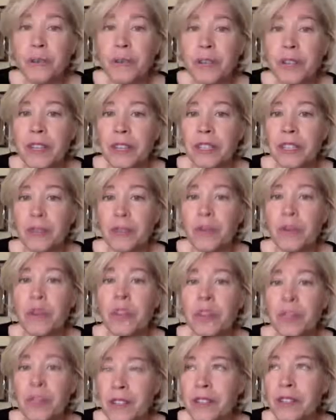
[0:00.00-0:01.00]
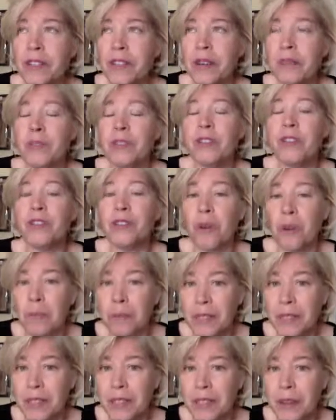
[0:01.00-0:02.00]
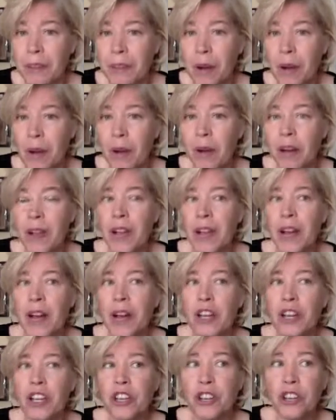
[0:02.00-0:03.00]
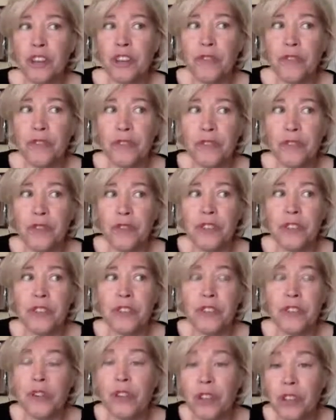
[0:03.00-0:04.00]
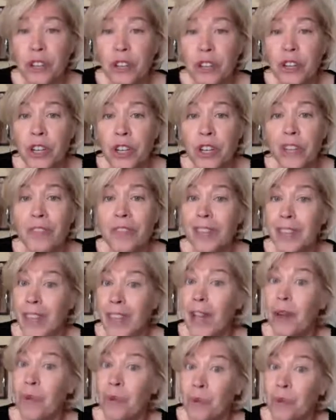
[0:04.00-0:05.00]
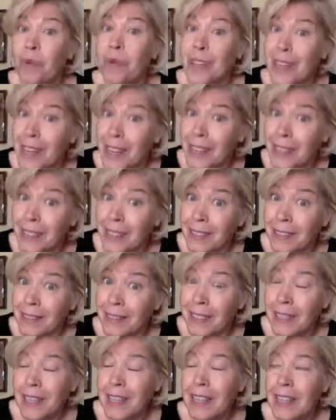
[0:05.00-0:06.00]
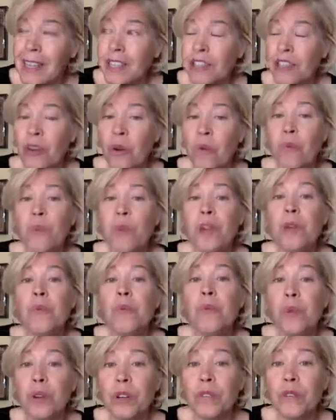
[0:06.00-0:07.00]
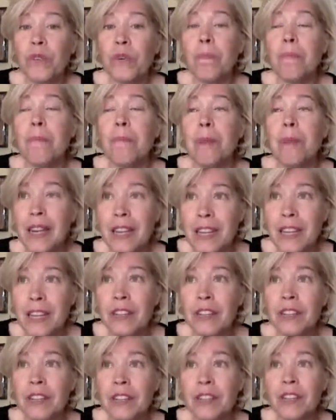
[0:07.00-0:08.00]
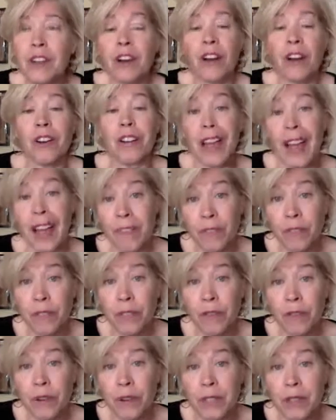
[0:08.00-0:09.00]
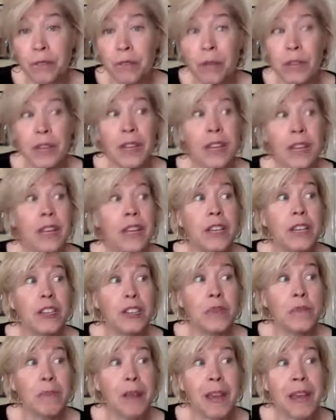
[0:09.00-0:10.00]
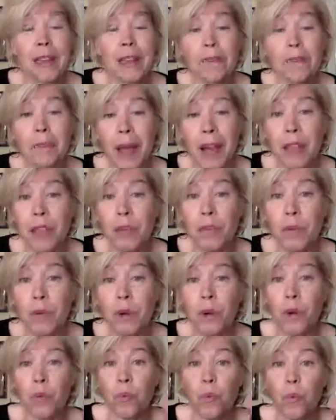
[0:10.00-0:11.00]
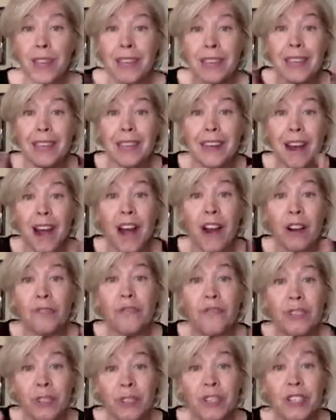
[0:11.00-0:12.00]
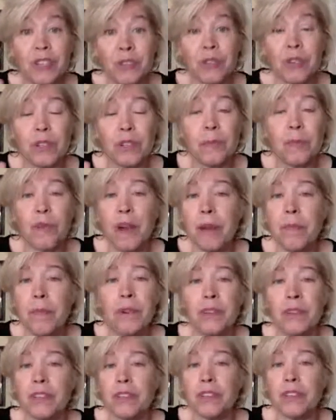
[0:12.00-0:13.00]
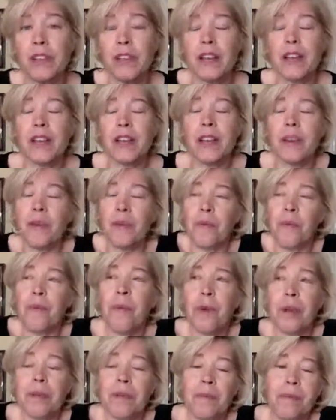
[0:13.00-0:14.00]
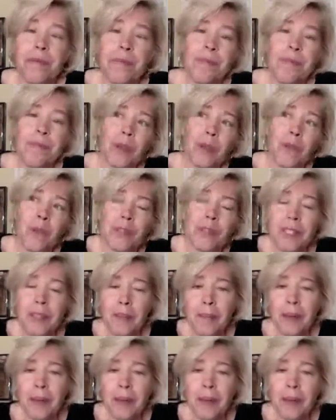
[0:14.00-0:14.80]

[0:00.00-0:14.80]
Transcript: because it's one of the things that I'm so pleased about. A good food is no good if the cat won't eat it. Yeah. So we worked for many years on our cat food recipe to make it palatable within our very strict parameters. What what some